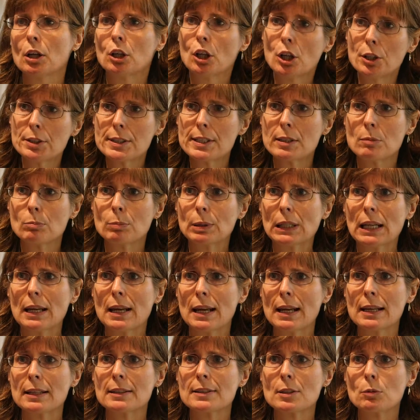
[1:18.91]

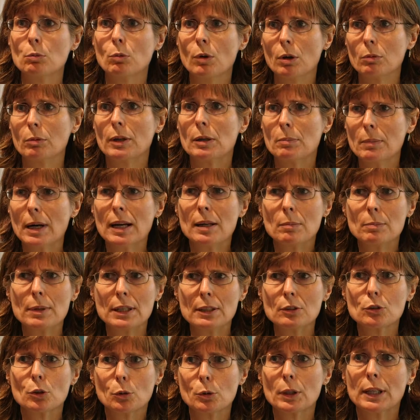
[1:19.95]
contemplate what we might
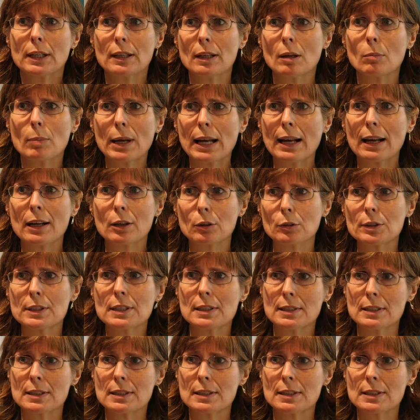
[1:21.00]
be talking about.